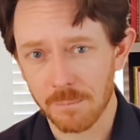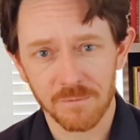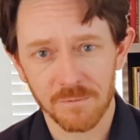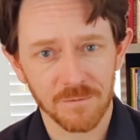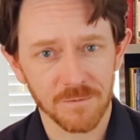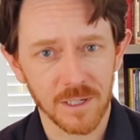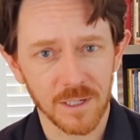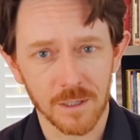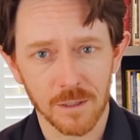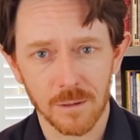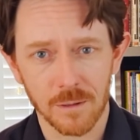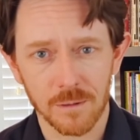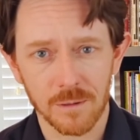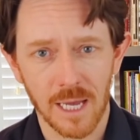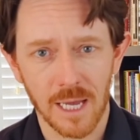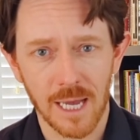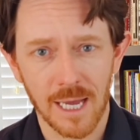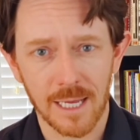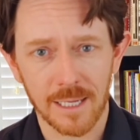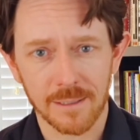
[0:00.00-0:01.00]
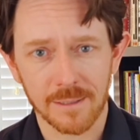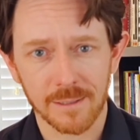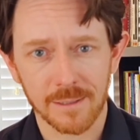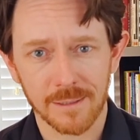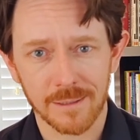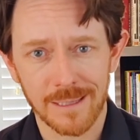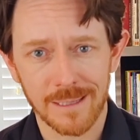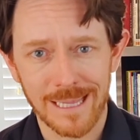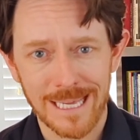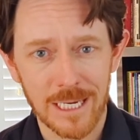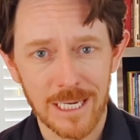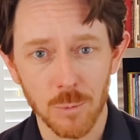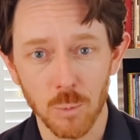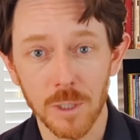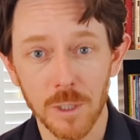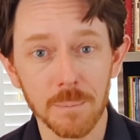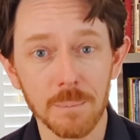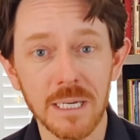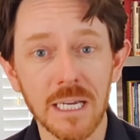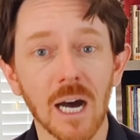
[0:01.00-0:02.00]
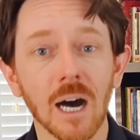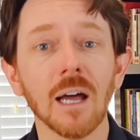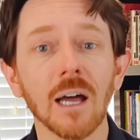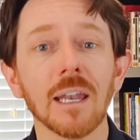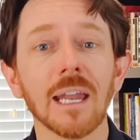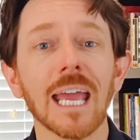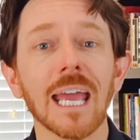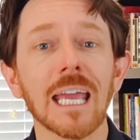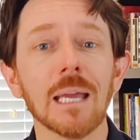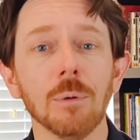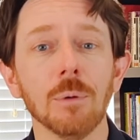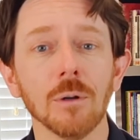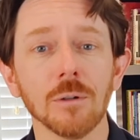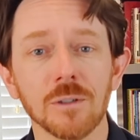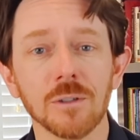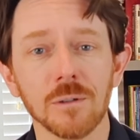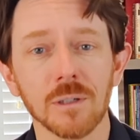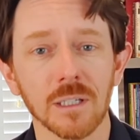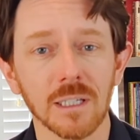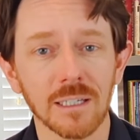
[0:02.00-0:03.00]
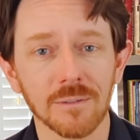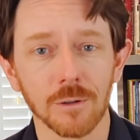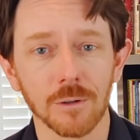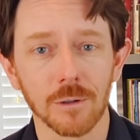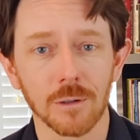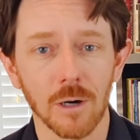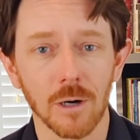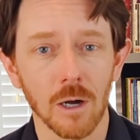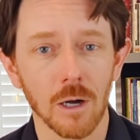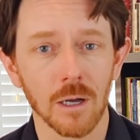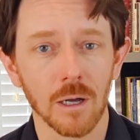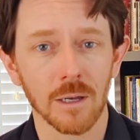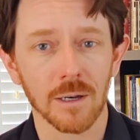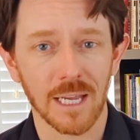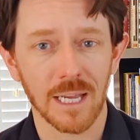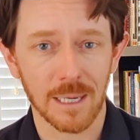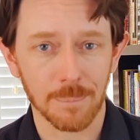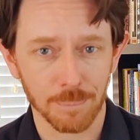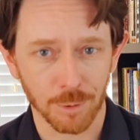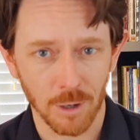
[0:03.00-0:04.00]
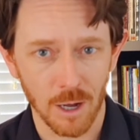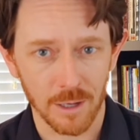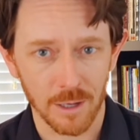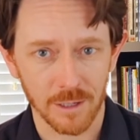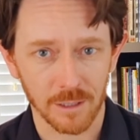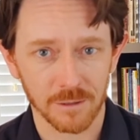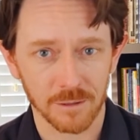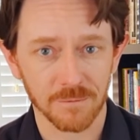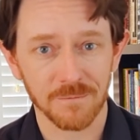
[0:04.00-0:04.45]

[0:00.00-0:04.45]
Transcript: Fear that they would be unable to deliver on a product.